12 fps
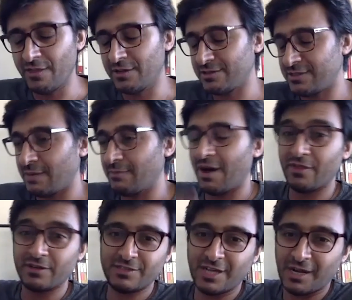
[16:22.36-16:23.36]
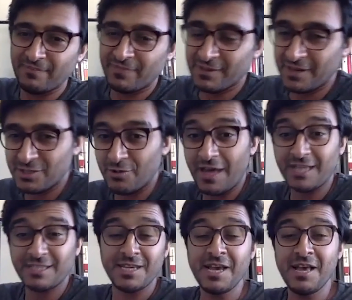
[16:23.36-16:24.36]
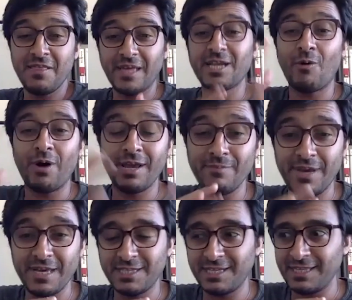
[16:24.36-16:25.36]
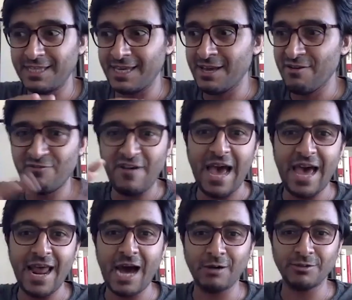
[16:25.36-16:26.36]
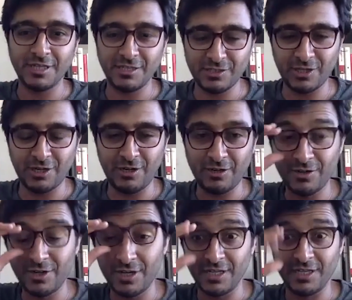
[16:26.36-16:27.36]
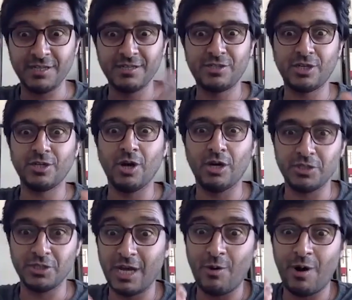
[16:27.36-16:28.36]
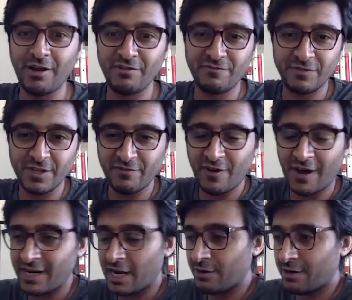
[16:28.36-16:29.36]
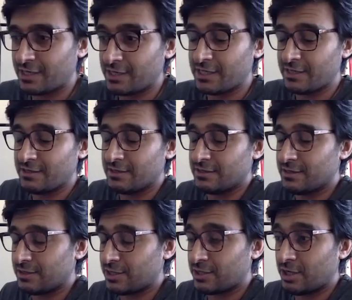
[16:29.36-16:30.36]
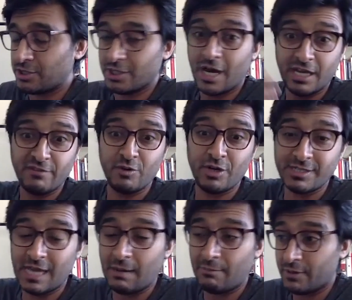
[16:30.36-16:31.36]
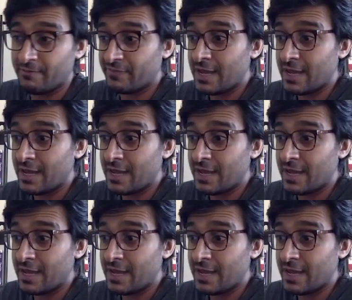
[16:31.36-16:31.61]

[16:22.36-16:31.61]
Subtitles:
some other time, right? So that's how I basically fan out and start learning technologies. How I find out like technology. I'll give you an example.